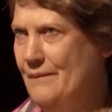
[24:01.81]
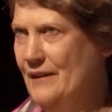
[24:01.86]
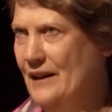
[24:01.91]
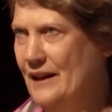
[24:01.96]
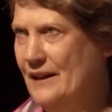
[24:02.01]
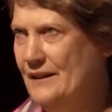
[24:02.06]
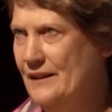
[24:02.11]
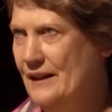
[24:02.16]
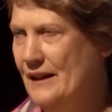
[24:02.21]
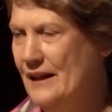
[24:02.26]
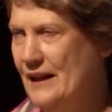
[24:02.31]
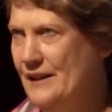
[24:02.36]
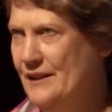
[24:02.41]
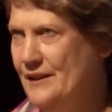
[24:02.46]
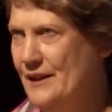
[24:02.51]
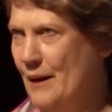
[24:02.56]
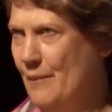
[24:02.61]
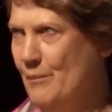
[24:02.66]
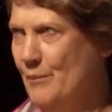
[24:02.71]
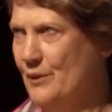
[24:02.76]
a
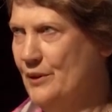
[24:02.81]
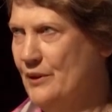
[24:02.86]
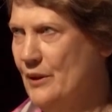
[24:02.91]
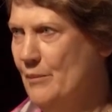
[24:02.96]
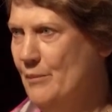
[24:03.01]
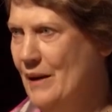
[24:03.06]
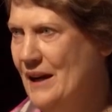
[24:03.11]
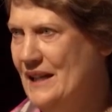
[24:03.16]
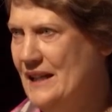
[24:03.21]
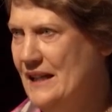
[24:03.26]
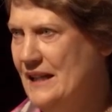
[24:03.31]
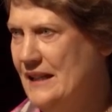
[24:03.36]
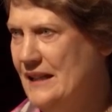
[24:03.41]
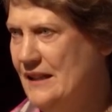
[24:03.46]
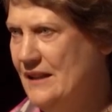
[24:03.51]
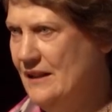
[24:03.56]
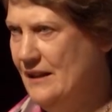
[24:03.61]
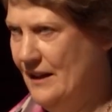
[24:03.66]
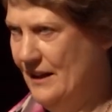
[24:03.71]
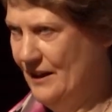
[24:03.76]
number are
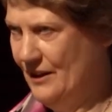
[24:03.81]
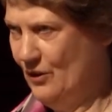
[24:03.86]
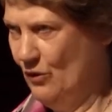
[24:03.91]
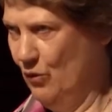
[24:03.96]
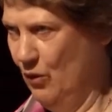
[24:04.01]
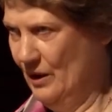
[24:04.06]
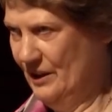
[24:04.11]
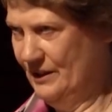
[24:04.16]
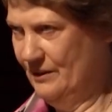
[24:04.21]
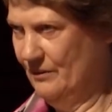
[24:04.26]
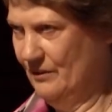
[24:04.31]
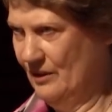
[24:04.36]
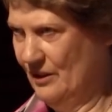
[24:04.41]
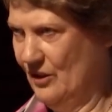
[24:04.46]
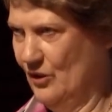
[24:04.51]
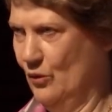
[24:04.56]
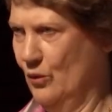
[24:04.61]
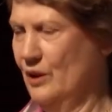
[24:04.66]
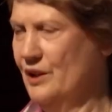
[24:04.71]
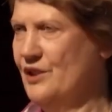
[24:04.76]
making
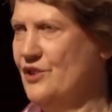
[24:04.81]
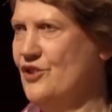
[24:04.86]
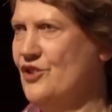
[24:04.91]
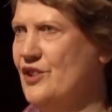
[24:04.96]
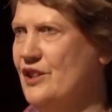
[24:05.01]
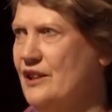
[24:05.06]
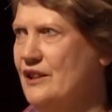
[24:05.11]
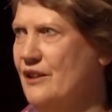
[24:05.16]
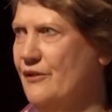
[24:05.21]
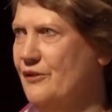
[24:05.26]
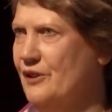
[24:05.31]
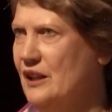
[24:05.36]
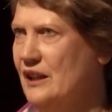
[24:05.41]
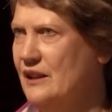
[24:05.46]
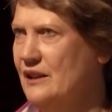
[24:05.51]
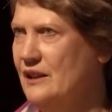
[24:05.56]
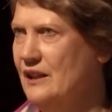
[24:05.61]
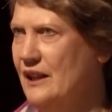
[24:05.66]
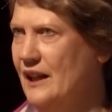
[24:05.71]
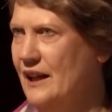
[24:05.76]
quite
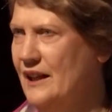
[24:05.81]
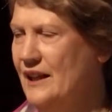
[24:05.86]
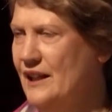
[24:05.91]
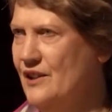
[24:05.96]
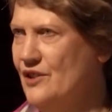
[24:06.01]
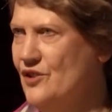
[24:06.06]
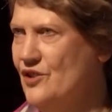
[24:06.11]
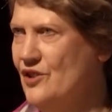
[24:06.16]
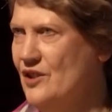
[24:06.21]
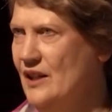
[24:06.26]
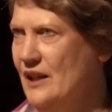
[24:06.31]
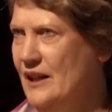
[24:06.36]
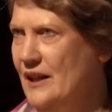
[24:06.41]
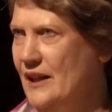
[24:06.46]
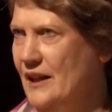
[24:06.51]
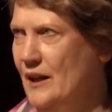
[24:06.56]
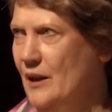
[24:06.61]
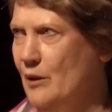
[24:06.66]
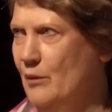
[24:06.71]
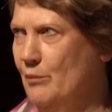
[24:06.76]
significant gains.
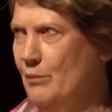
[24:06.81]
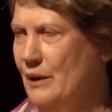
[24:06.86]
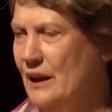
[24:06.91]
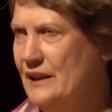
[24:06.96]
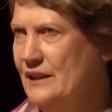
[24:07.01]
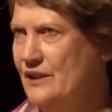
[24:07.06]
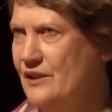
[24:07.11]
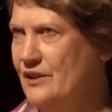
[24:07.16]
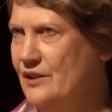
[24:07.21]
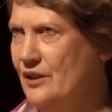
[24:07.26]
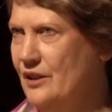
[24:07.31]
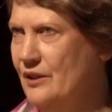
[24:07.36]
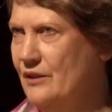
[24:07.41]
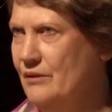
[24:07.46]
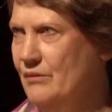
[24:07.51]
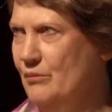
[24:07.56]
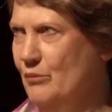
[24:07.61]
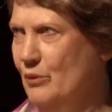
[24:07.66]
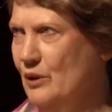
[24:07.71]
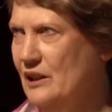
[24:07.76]
But
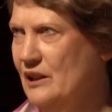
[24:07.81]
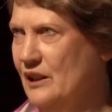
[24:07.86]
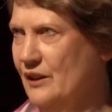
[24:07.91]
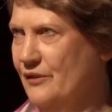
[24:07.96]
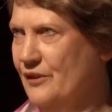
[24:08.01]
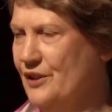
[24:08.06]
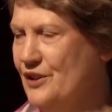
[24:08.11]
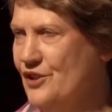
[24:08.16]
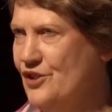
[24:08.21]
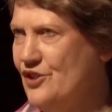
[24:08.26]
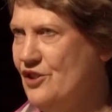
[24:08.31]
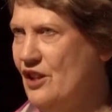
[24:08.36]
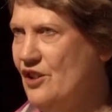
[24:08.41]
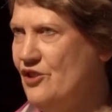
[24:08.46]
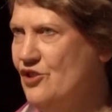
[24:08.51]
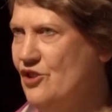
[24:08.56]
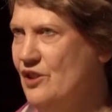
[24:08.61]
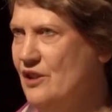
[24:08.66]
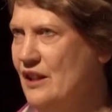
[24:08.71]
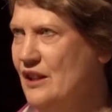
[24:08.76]
we live in
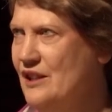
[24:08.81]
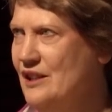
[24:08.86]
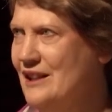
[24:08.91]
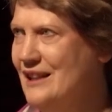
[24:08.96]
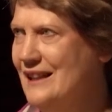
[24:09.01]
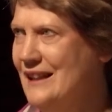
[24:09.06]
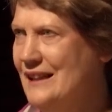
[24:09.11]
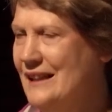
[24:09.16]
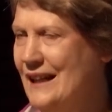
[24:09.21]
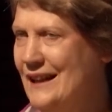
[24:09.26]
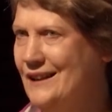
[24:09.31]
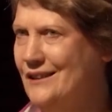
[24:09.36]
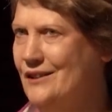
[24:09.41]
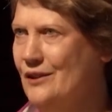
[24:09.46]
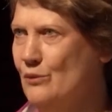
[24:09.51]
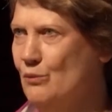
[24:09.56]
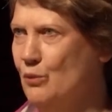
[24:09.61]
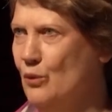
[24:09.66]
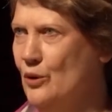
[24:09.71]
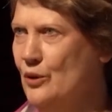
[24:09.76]
such an
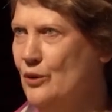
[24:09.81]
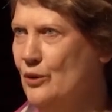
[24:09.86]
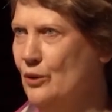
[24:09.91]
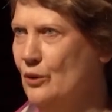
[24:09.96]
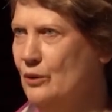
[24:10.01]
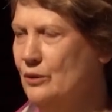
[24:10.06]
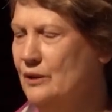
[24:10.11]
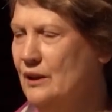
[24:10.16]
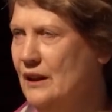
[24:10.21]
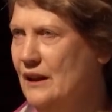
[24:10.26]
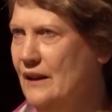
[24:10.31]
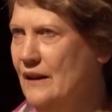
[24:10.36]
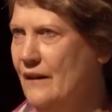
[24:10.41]
interconnected world